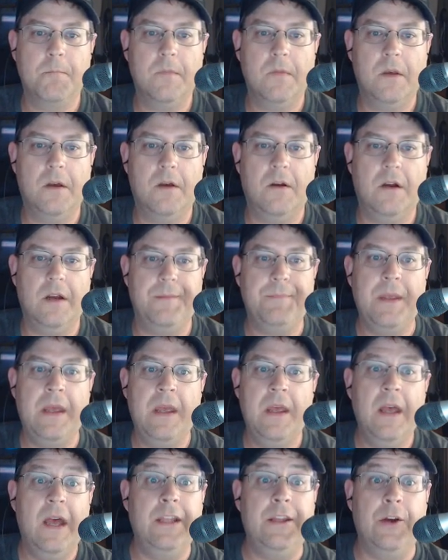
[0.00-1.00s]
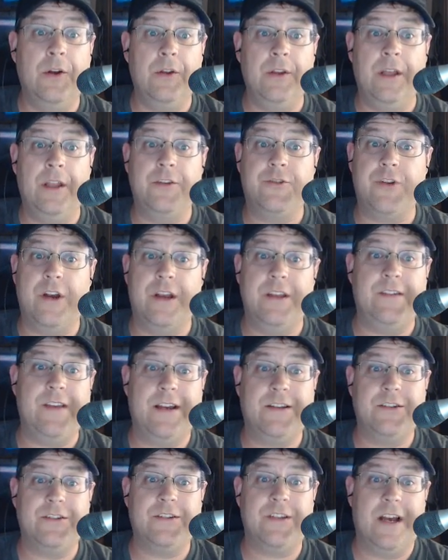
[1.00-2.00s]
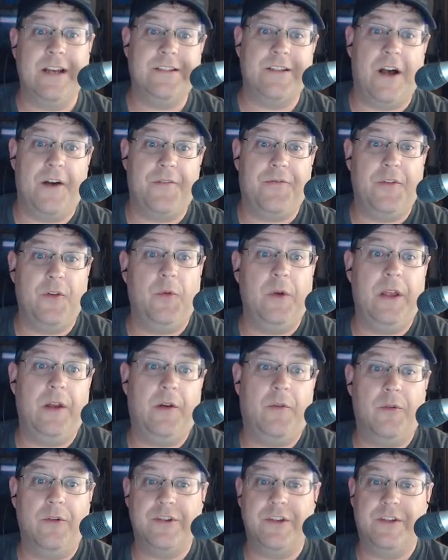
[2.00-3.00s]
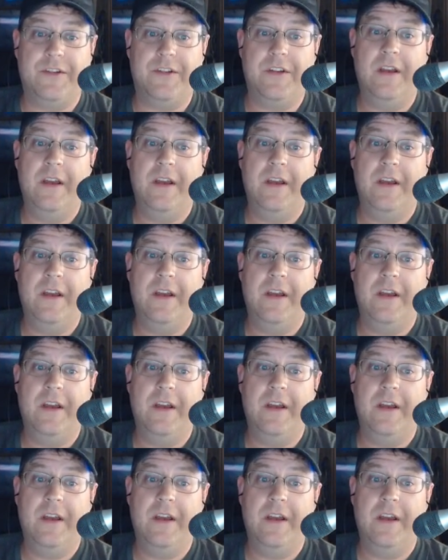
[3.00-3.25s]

All right. And the only other transactions I saw for the week were just